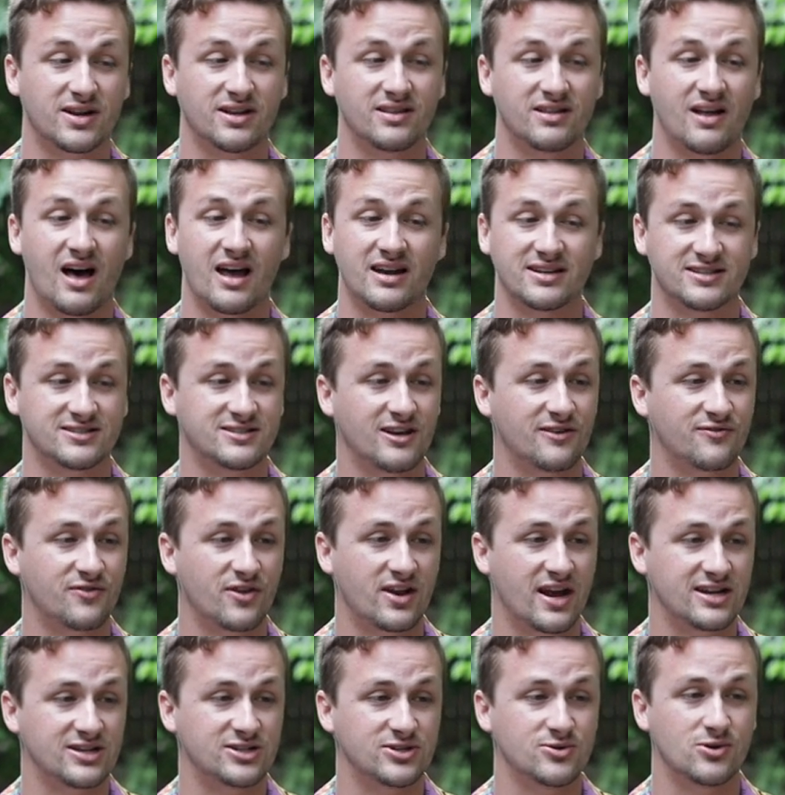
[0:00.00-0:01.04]
what a lot of stuff
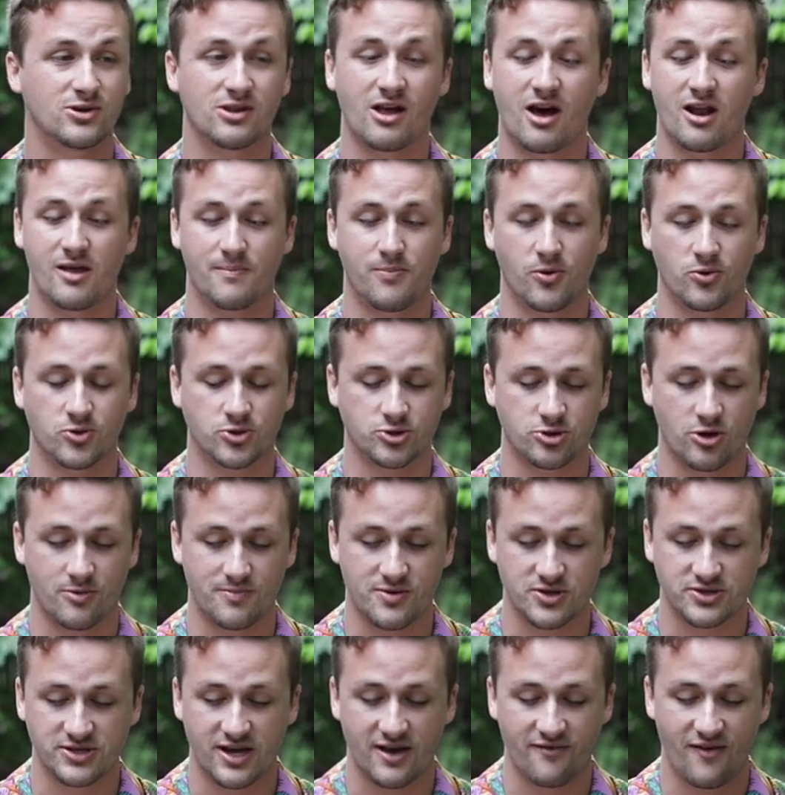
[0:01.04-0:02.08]
that I do, a lot of PolarStar
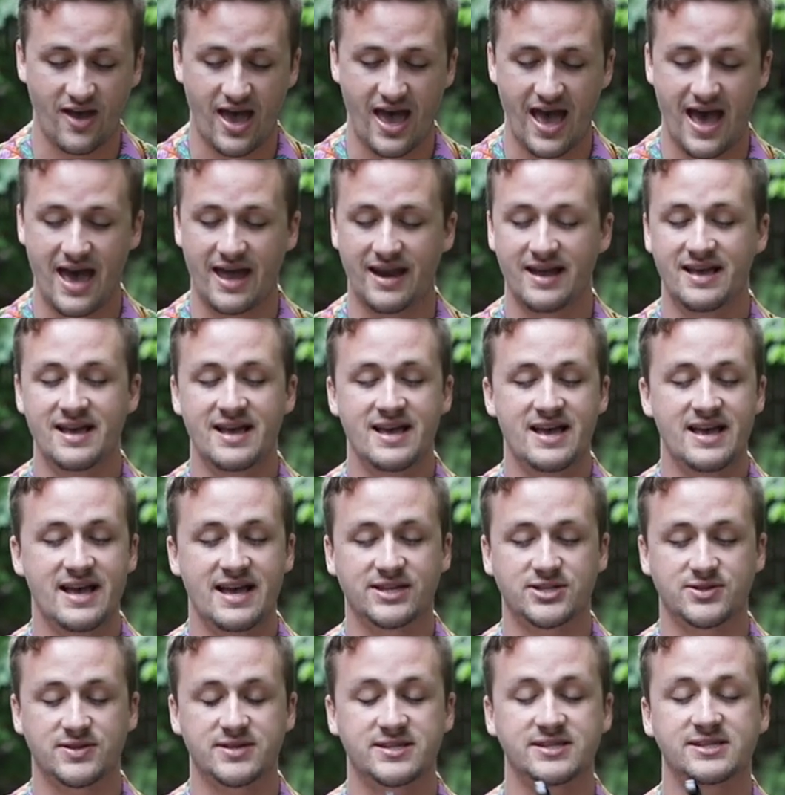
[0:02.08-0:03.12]
builds I've had.
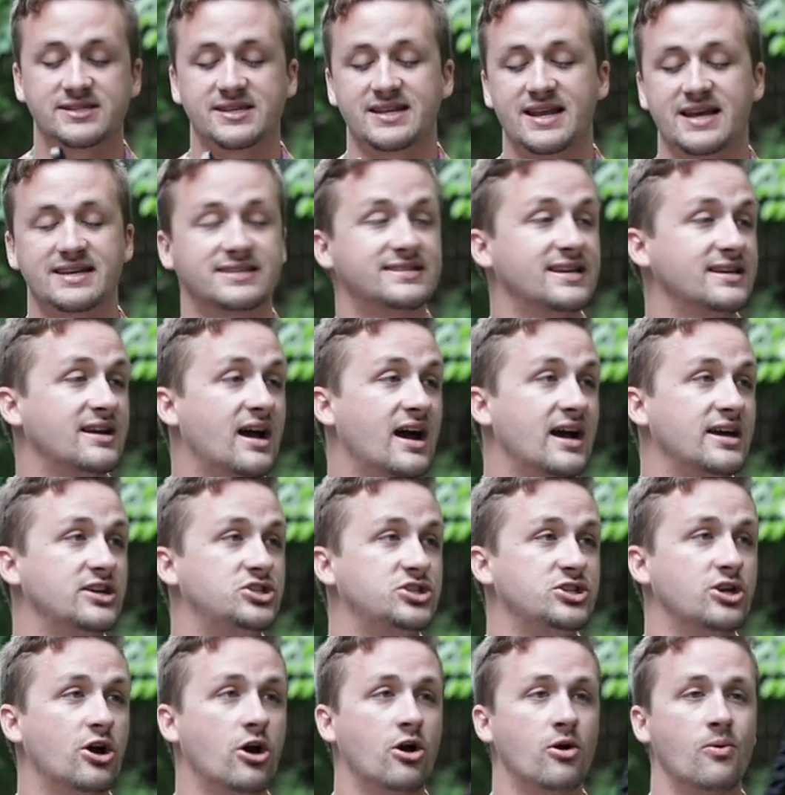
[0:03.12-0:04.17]
And so this is an SAI
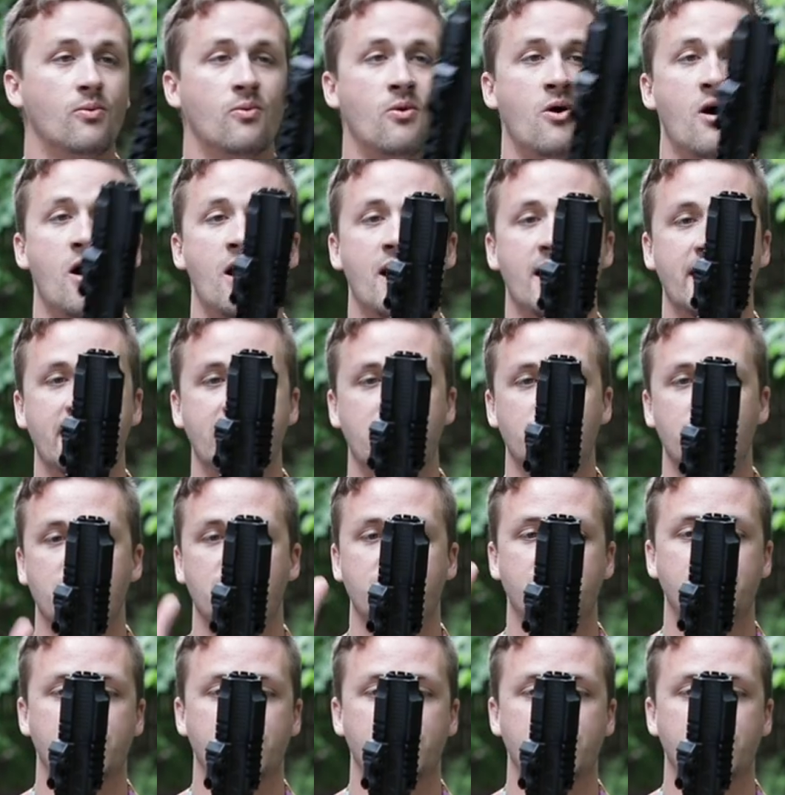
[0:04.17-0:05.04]
GRY with